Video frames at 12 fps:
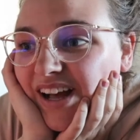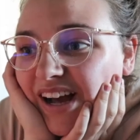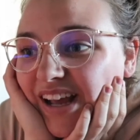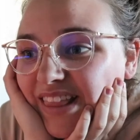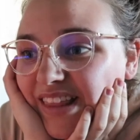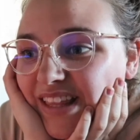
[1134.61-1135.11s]

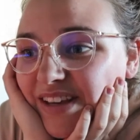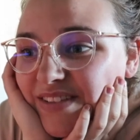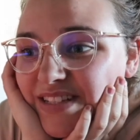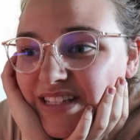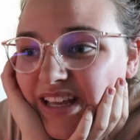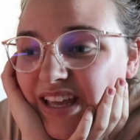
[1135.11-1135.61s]
I think it
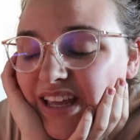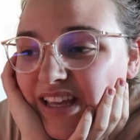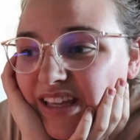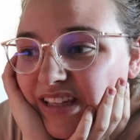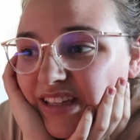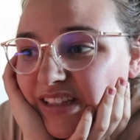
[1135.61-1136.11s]
was like
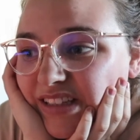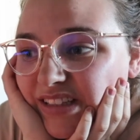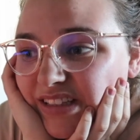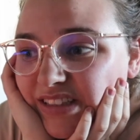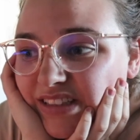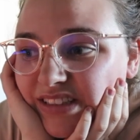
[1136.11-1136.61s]

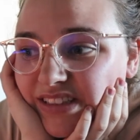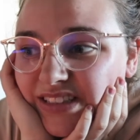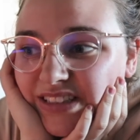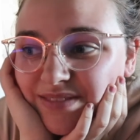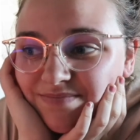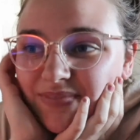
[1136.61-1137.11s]

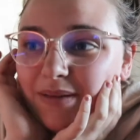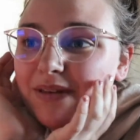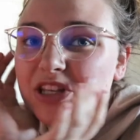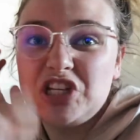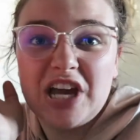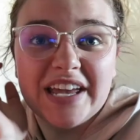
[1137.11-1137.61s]
maybe
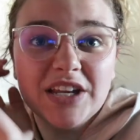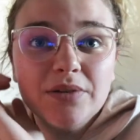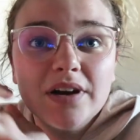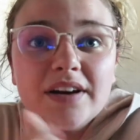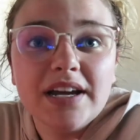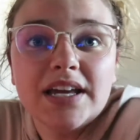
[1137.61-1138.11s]

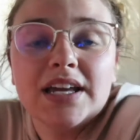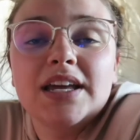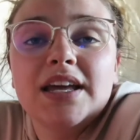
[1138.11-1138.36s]
January,